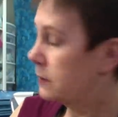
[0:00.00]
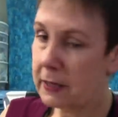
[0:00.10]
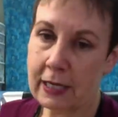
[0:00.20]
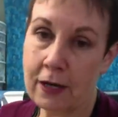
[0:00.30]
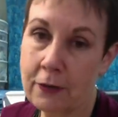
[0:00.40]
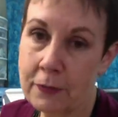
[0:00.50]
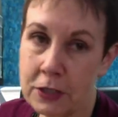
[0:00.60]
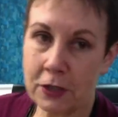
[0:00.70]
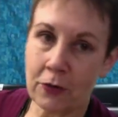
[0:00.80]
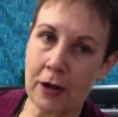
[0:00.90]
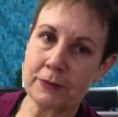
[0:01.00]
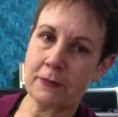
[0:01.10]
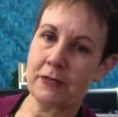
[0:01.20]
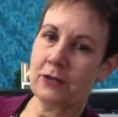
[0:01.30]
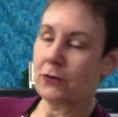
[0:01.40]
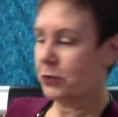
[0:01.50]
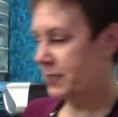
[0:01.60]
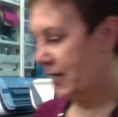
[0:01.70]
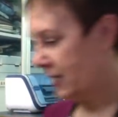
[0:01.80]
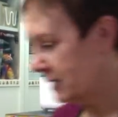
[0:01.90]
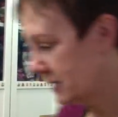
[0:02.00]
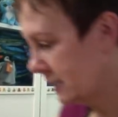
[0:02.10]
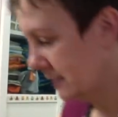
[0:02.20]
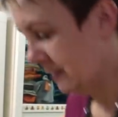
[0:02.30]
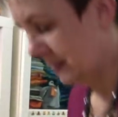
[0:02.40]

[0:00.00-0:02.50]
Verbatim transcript: speaking of, I'm just going to grab something here for a second.